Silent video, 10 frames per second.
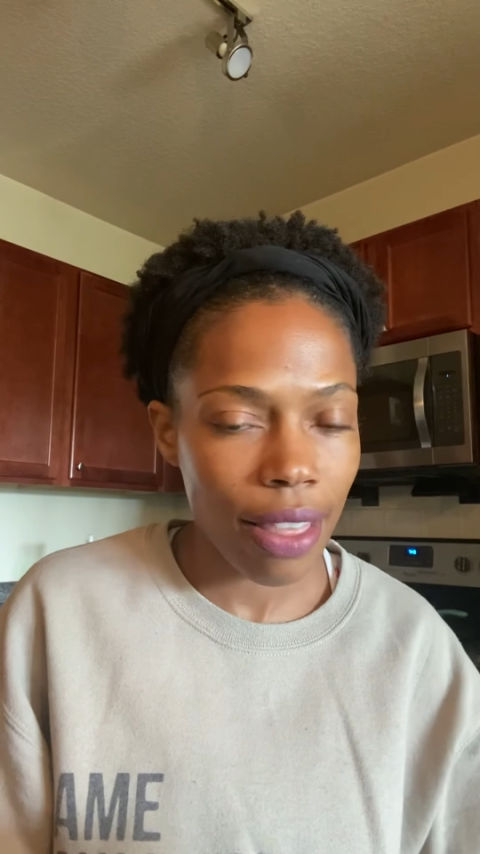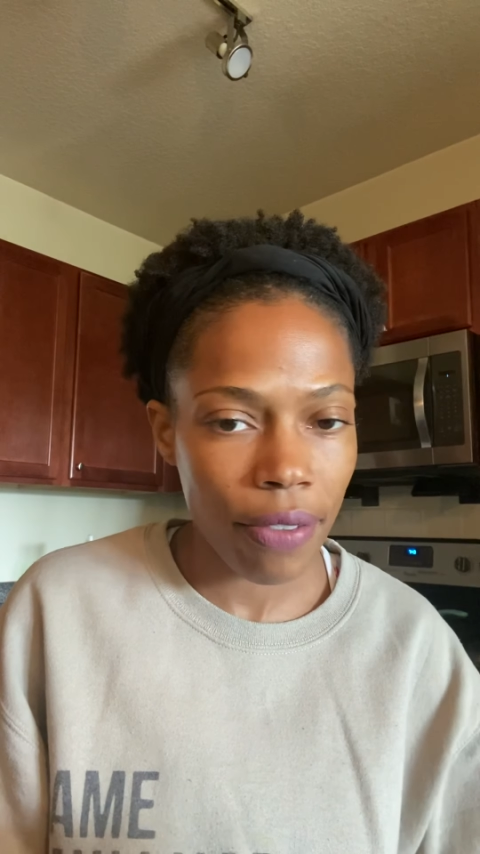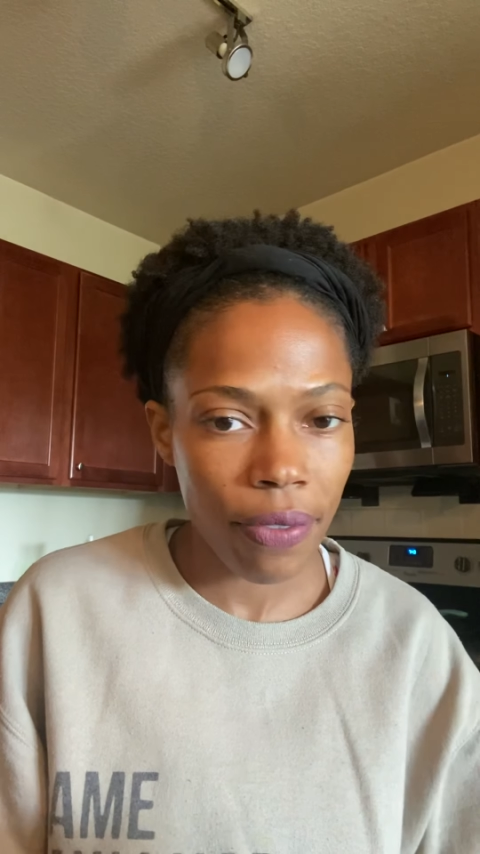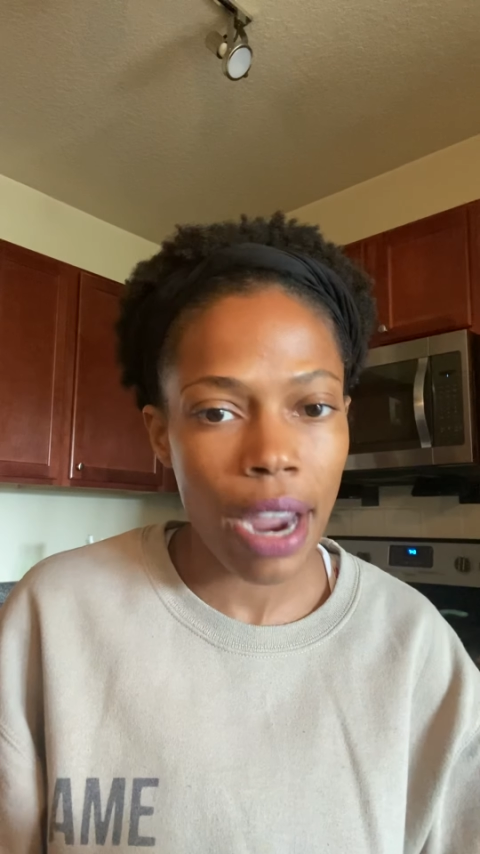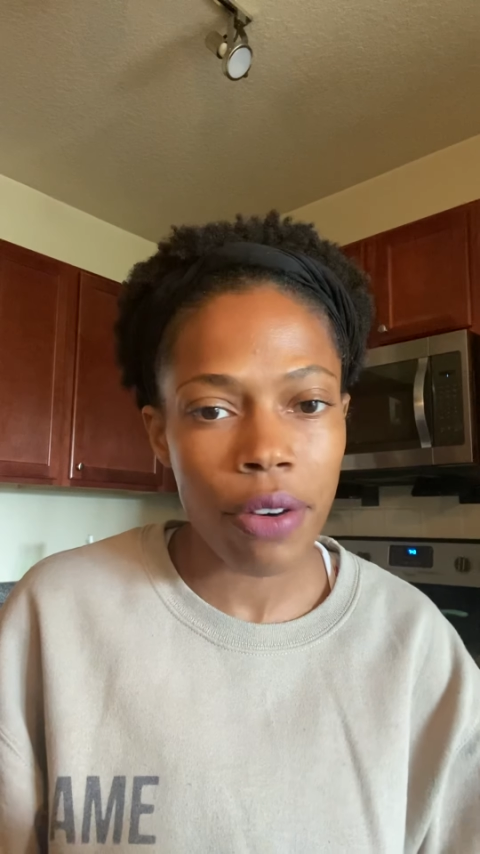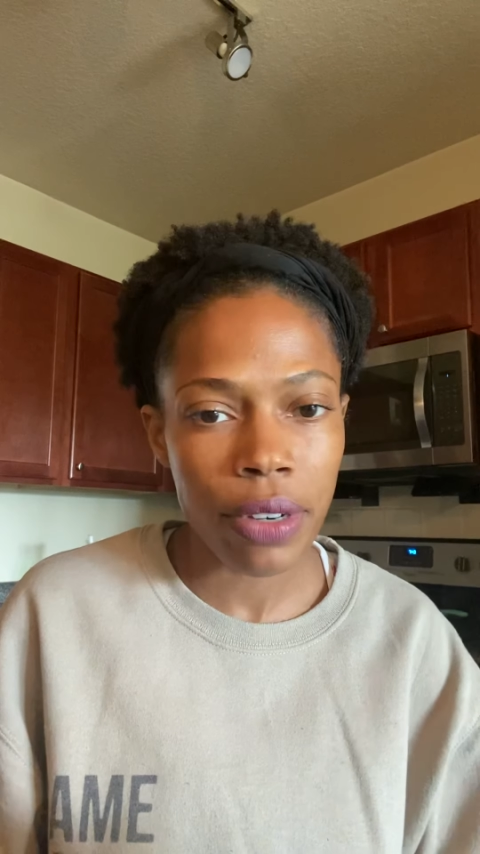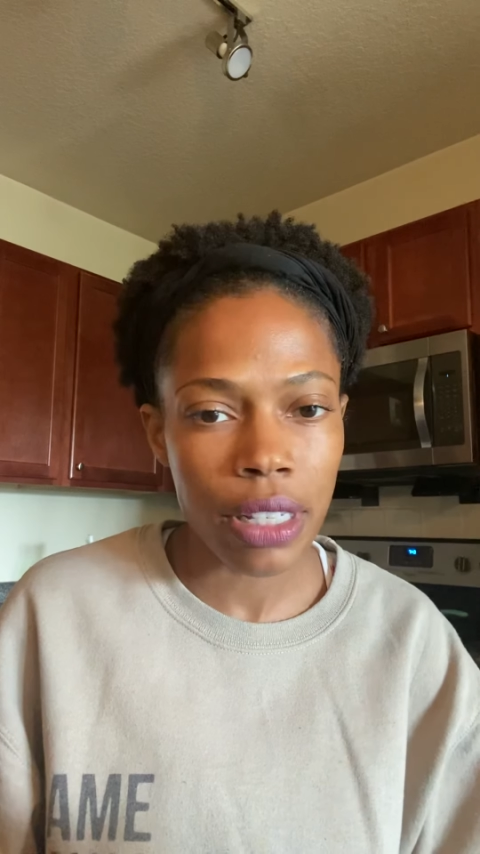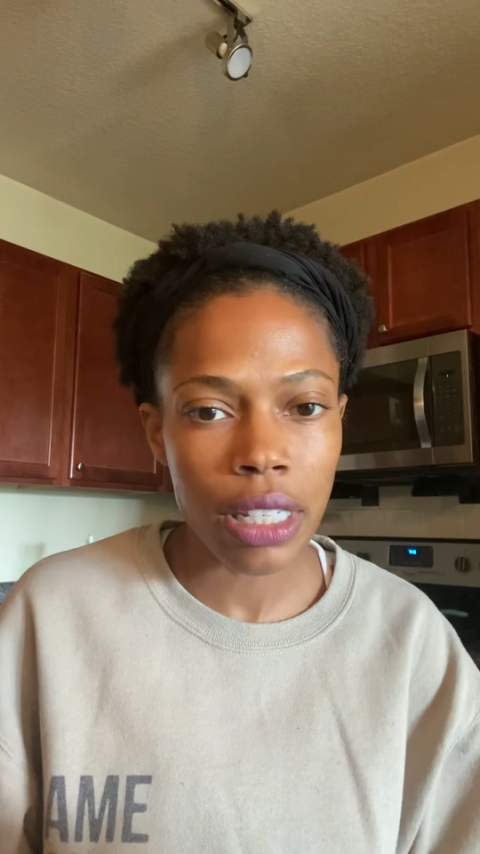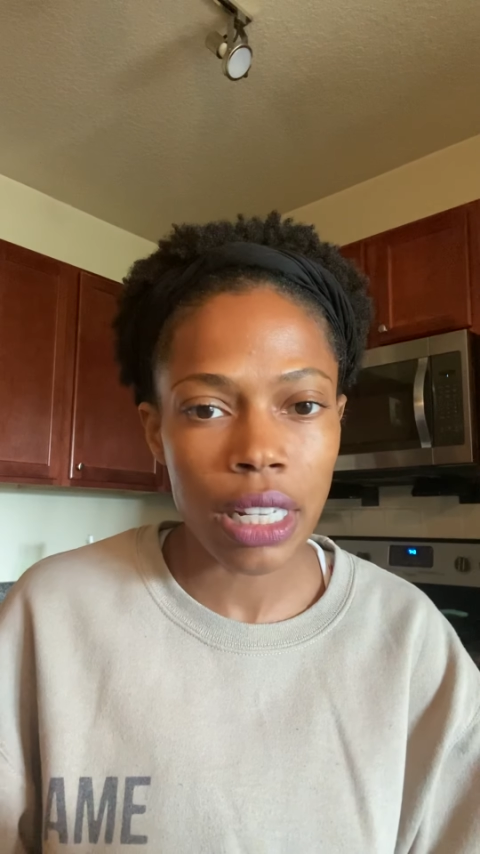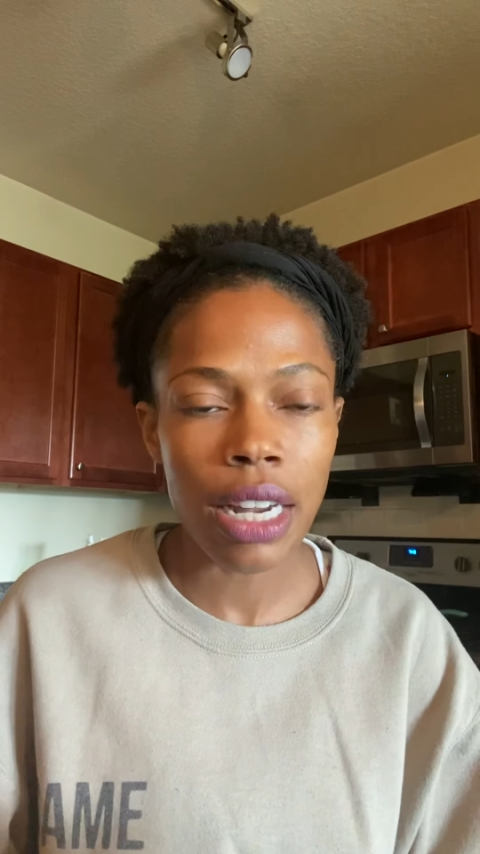that virus
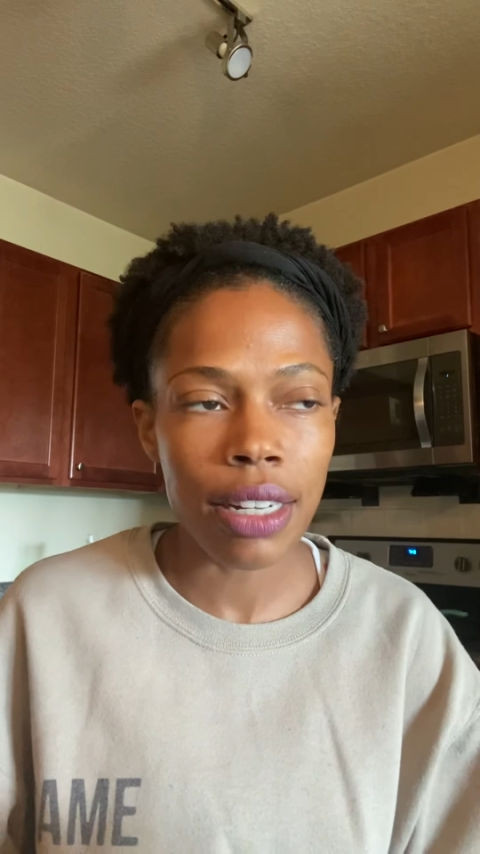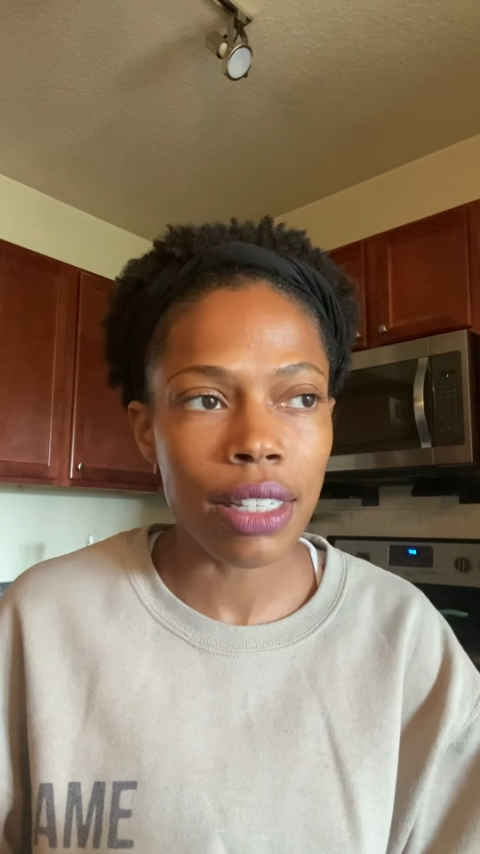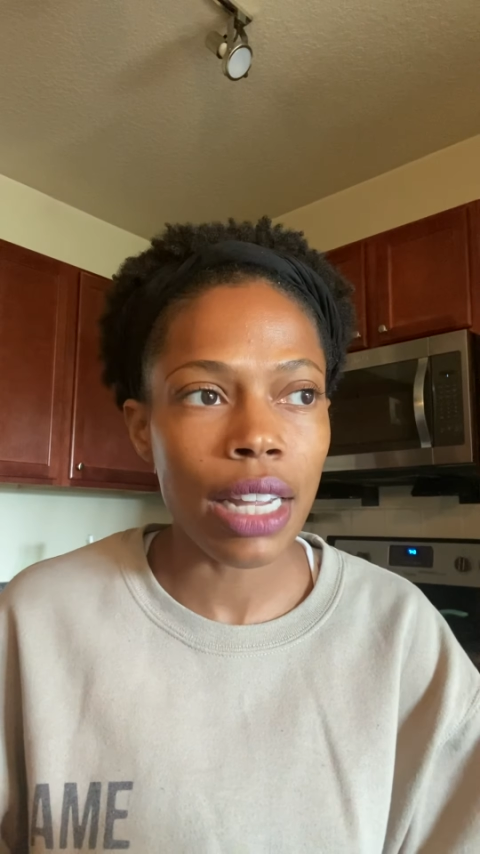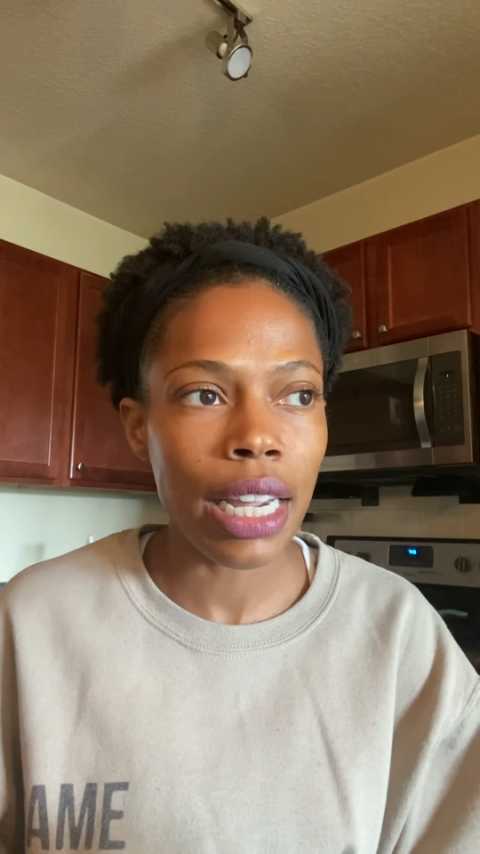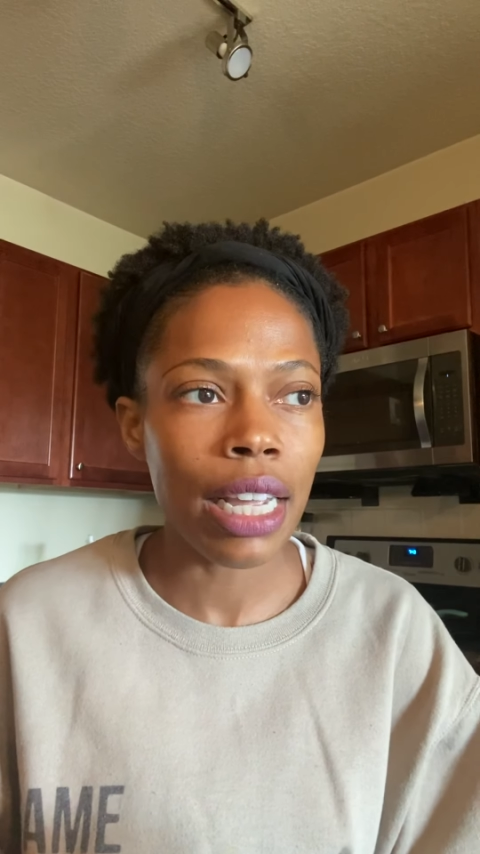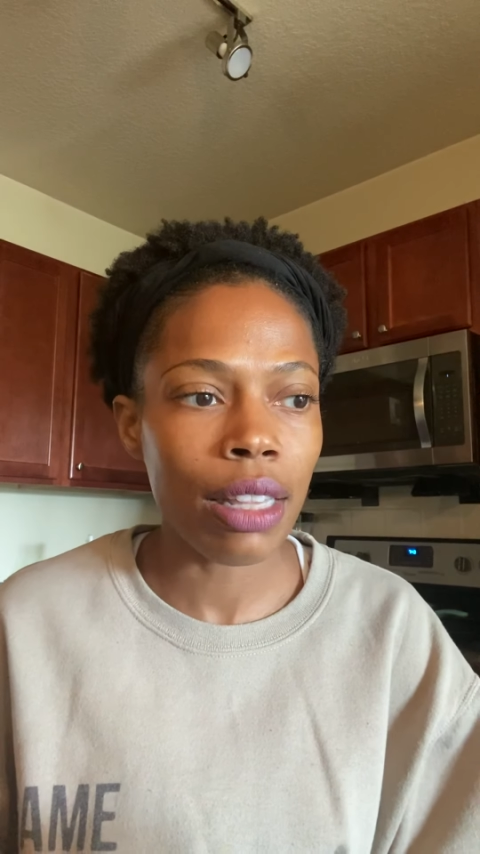is going to stay in